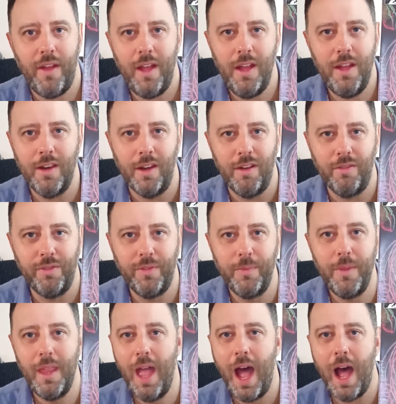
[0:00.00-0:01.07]
heard of,
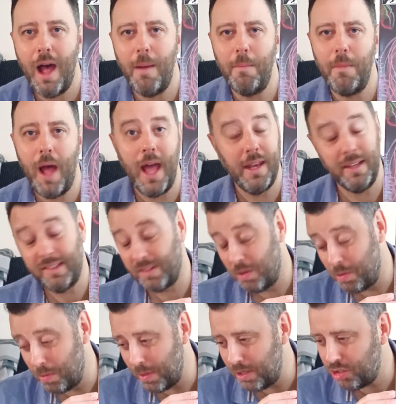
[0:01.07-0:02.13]
and it's
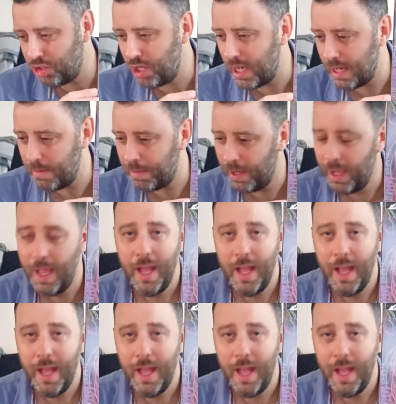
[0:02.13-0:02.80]
always cheap.